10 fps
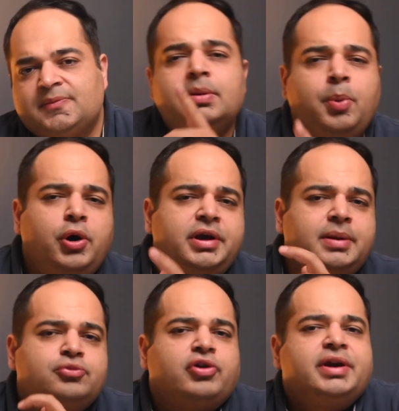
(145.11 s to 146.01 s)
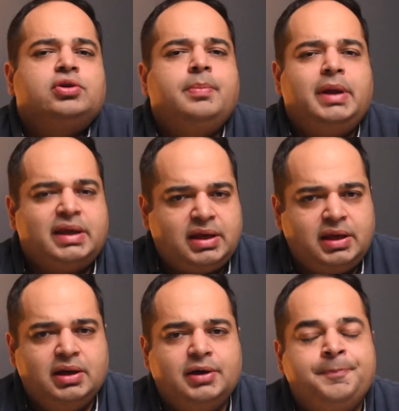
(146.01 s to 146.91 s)
The point I'm trying to make
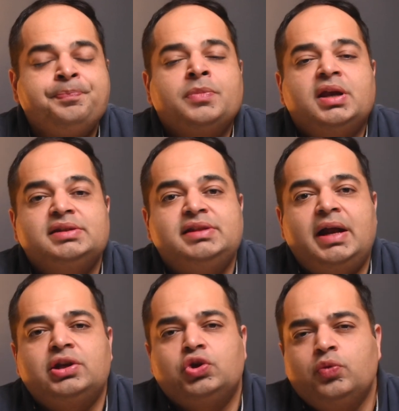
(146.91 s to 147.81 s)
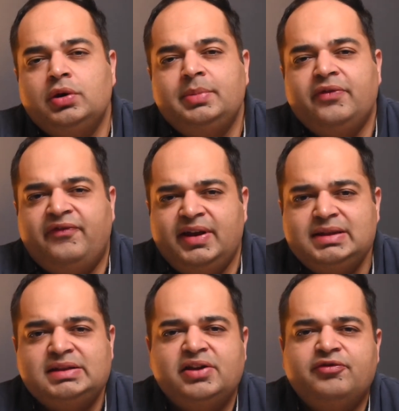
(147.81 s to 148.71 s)
here is that you will be well
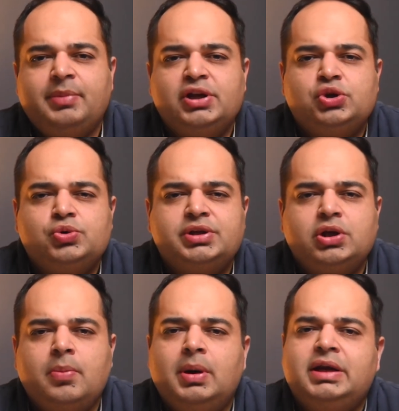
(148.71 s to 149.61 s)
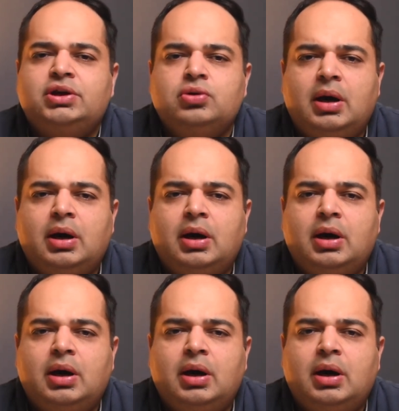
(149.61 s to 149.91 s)
served by using your money to